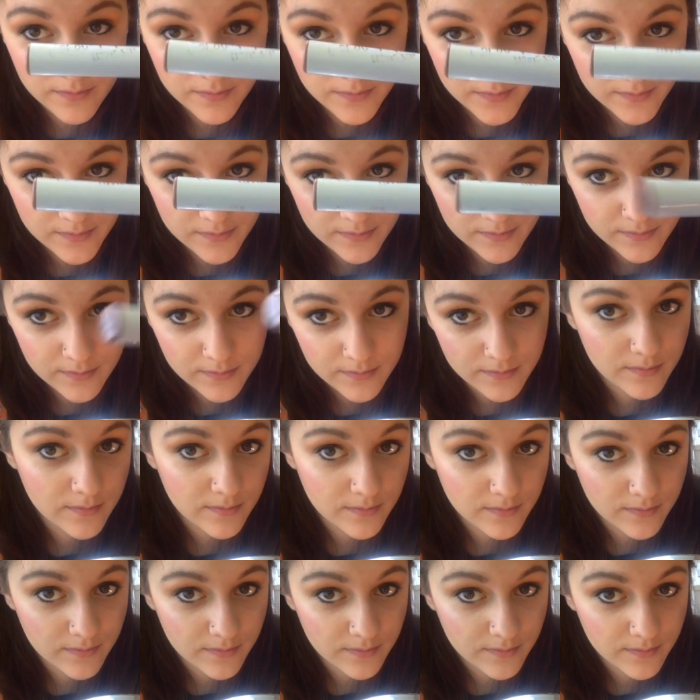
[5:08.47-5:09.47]
we're going to use
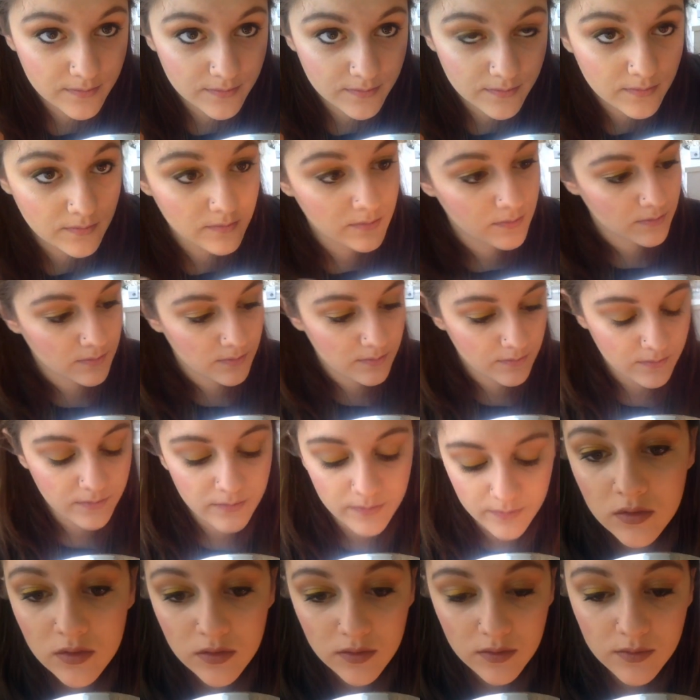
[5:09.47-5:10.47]
Pinch from Colourpop
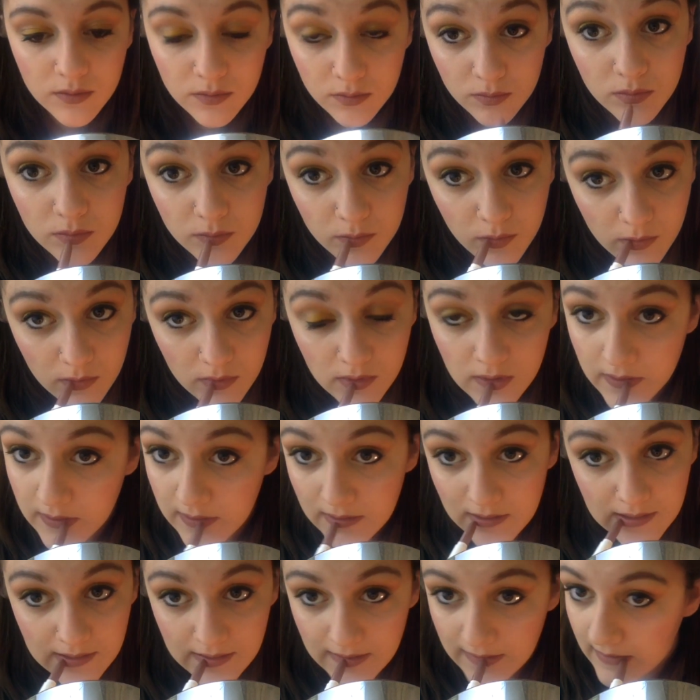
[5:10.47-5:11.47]
Cosmetics as well. I
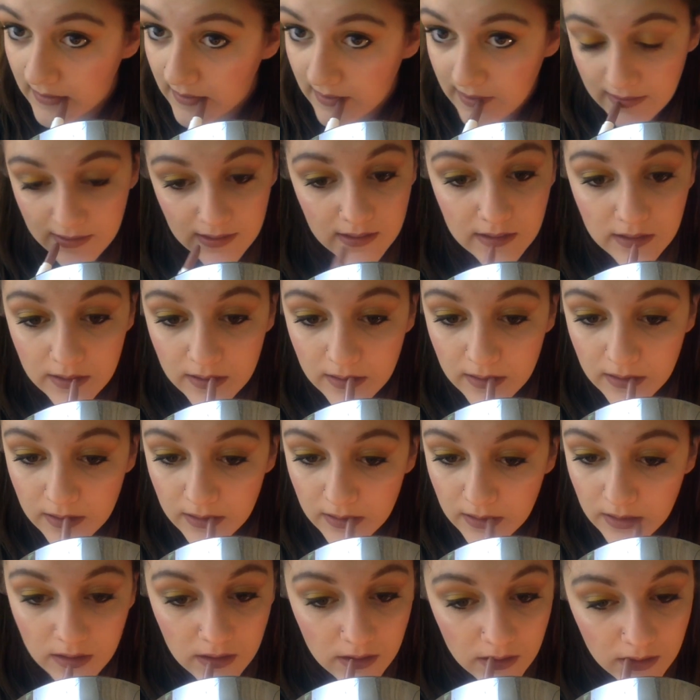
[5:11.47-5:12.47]
apologize, you guys could
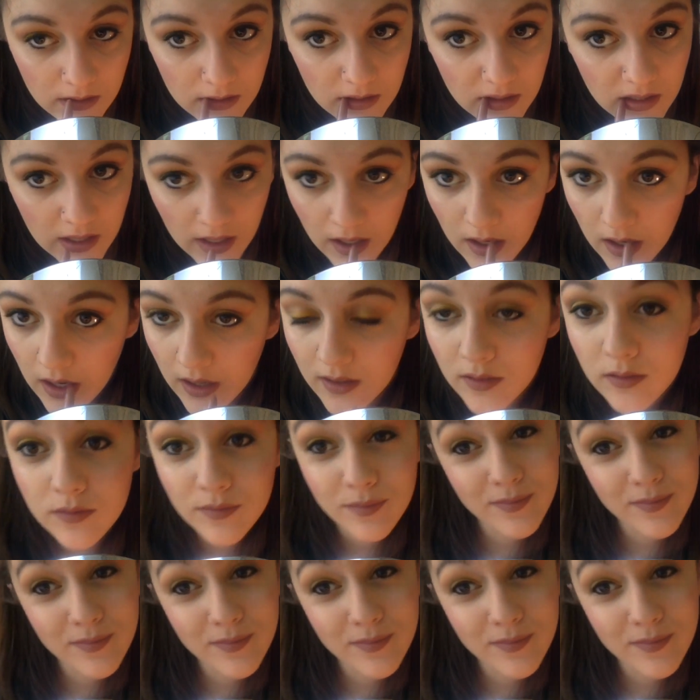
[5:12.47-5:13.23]
not see the